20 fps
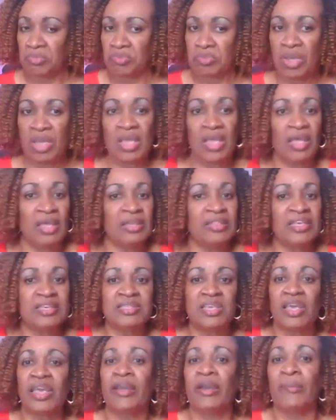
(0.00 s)
It
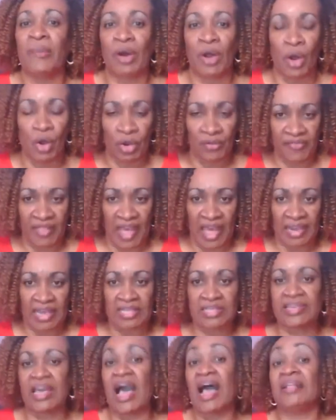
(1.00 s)
doesn't care about all of that.
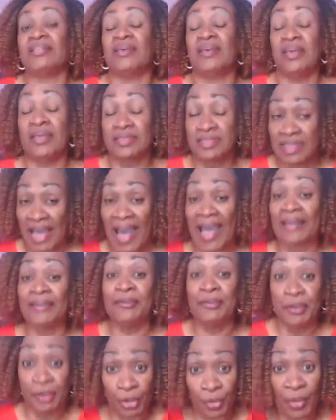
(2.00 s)
It's
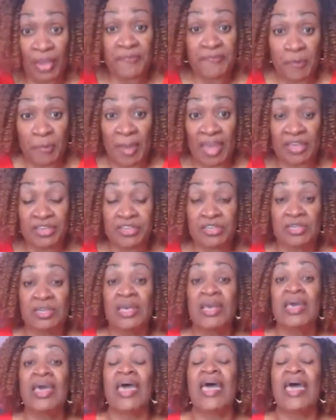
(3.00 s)
gotten new information,